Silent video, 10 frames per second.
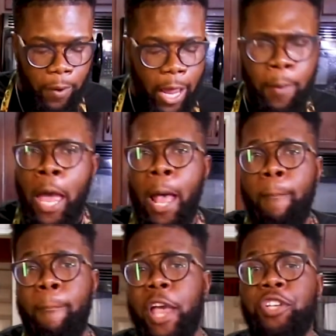Okay,
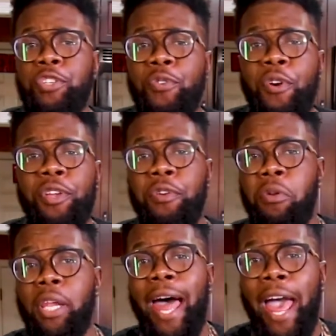make sure you
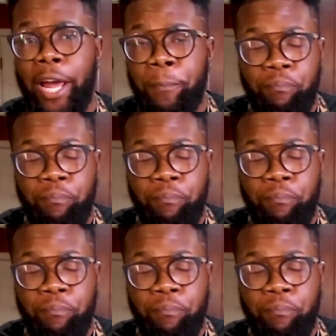like,